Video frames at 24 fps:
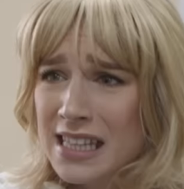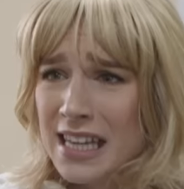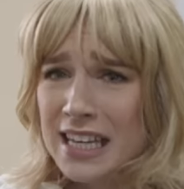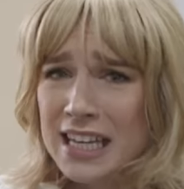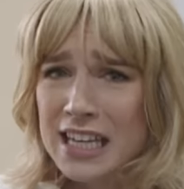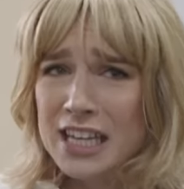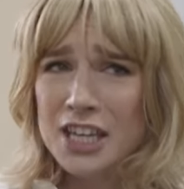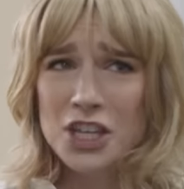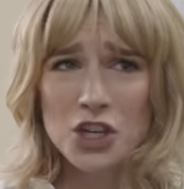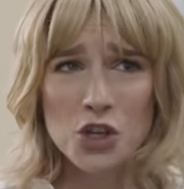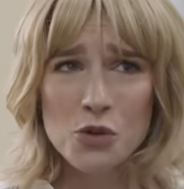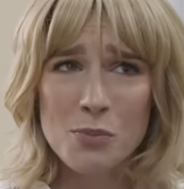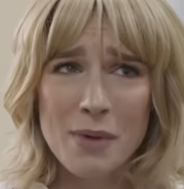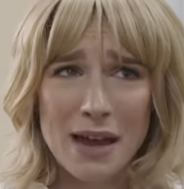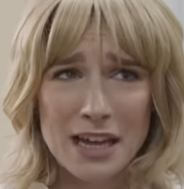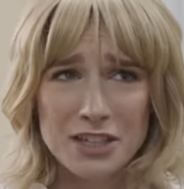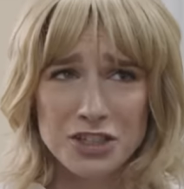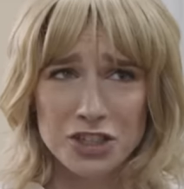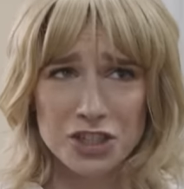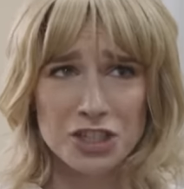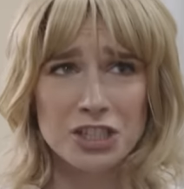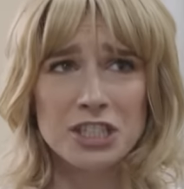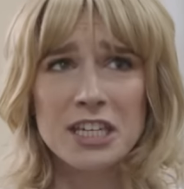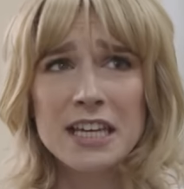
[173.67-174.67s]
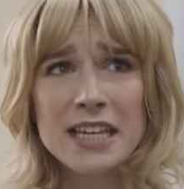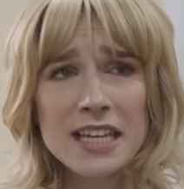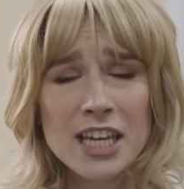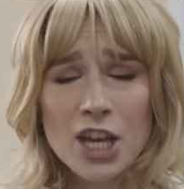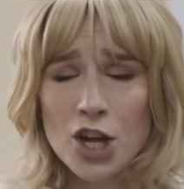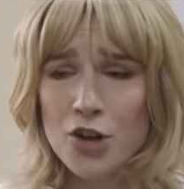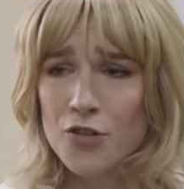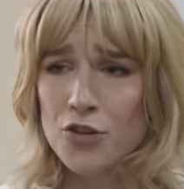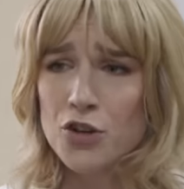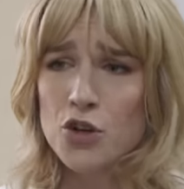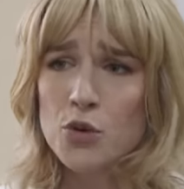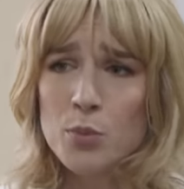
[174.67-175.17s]
Like, can you imagine taking
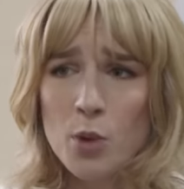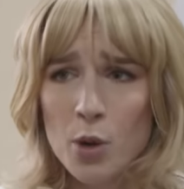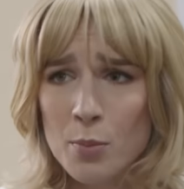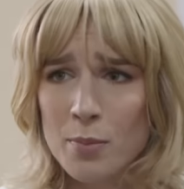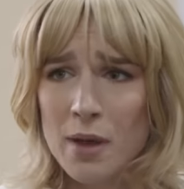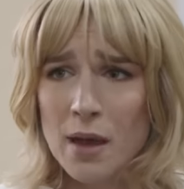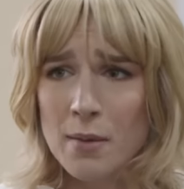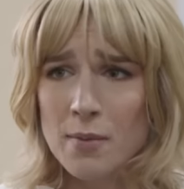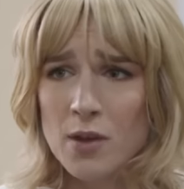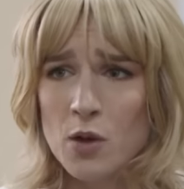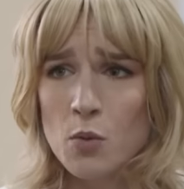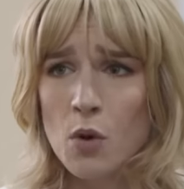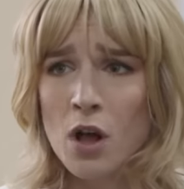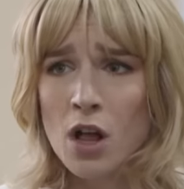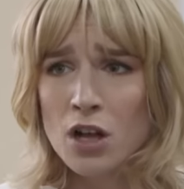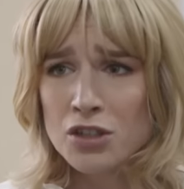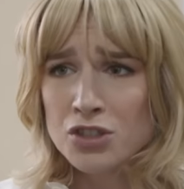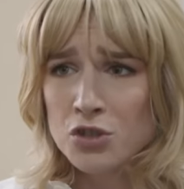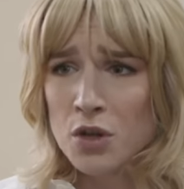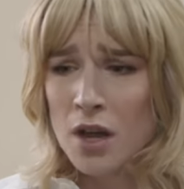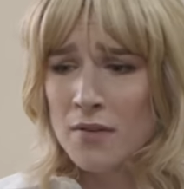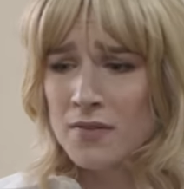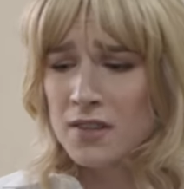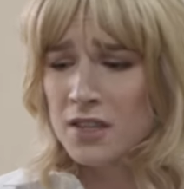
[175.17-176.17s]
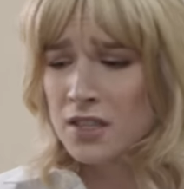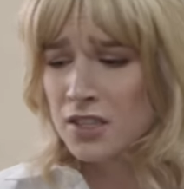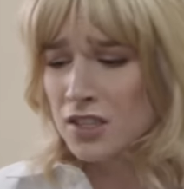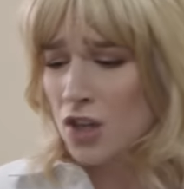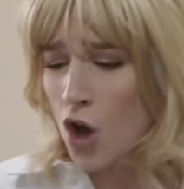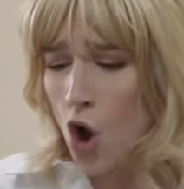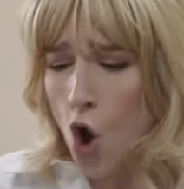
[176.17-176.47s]
care of a newborn baby while also having this